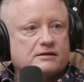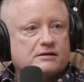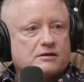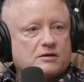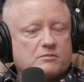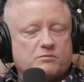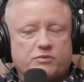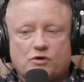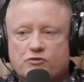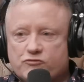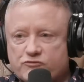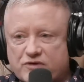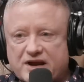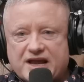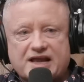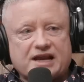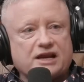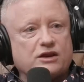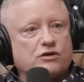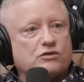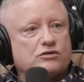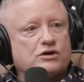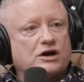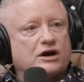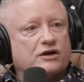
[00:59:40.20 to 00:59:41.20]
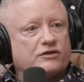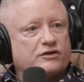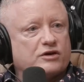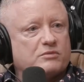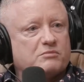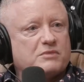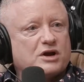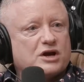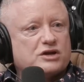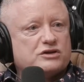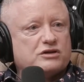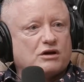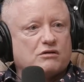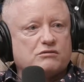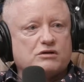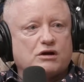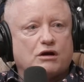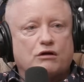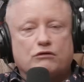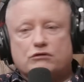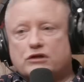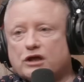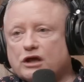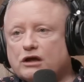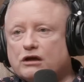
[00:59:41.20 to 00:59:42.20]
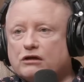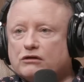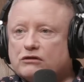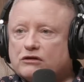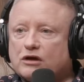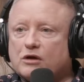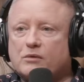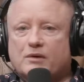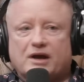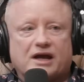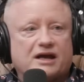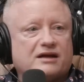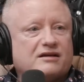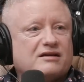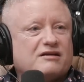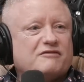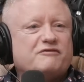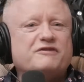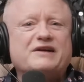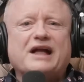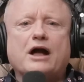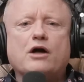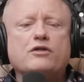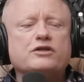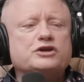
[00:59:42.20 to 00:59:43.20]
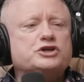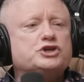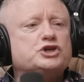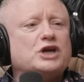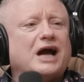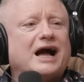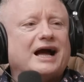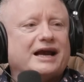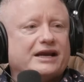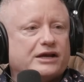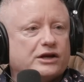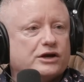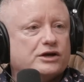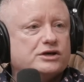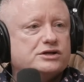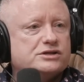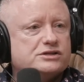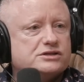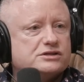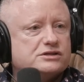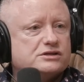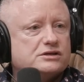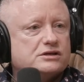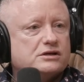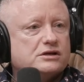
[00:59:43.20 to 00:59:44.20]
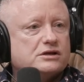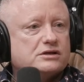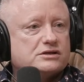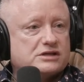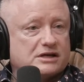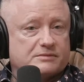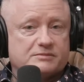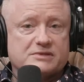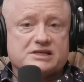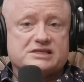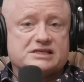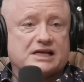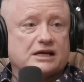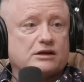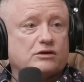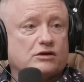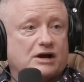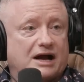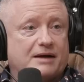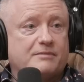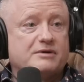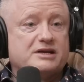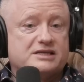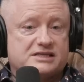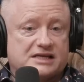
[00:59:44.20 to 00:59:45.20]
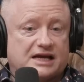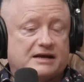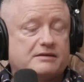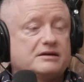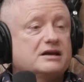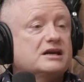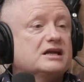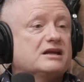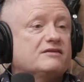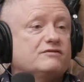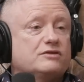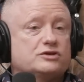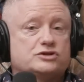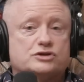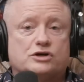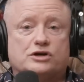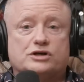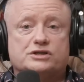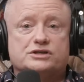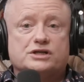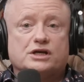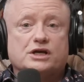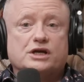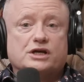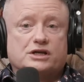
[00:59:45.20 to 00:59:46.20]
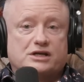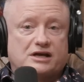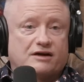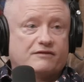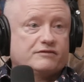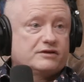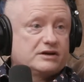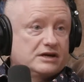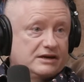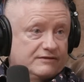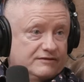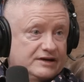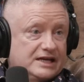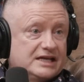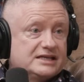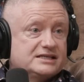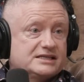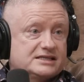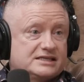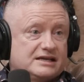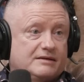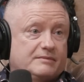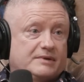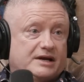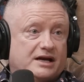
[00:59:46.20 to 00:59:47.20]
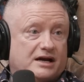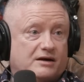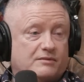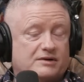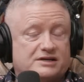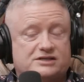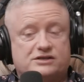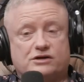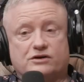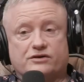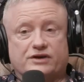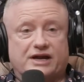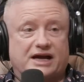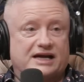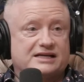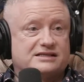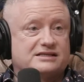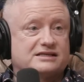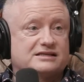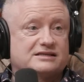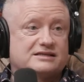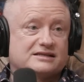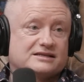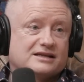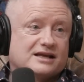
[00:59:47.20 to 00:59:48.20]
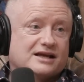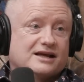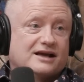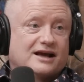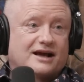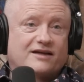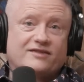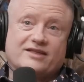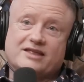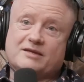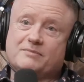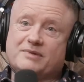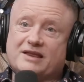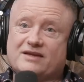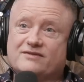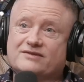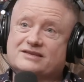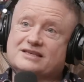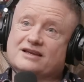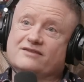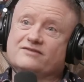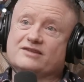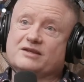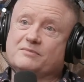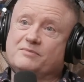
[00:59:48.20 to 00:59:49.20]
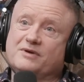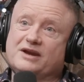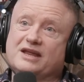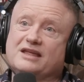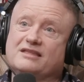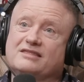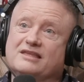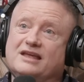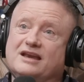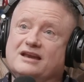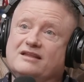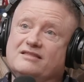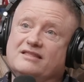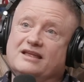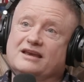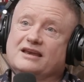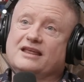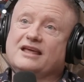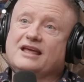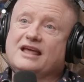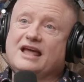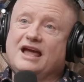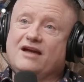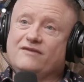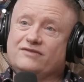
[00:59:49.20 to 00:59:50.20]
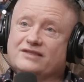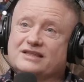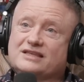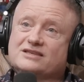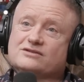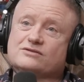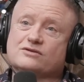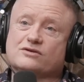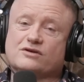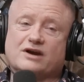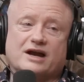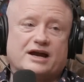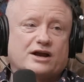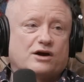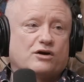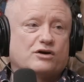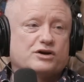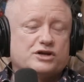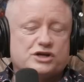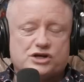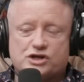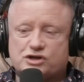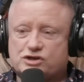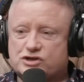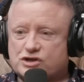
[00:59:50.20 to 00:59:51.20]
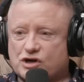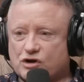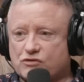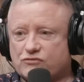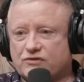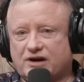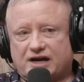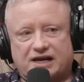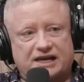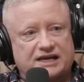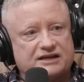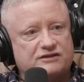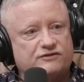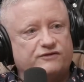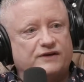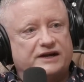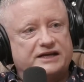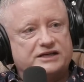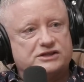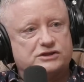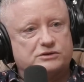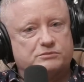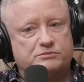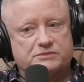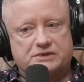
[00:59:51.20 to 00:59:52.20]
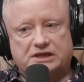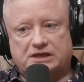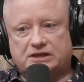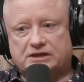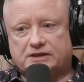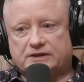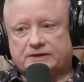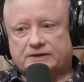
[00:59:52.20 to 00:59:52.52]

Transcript: But really look at them. Don't go, you can do it. Yeah. Forget all the shyness. Yeah. So I'm going to say, look, I'm going to give you a choice. You either can have an easy seminar where it's all nice and then you believe in yourself and you breathe in and then everything's all right. Or you just go, right, let's face something. Yeah.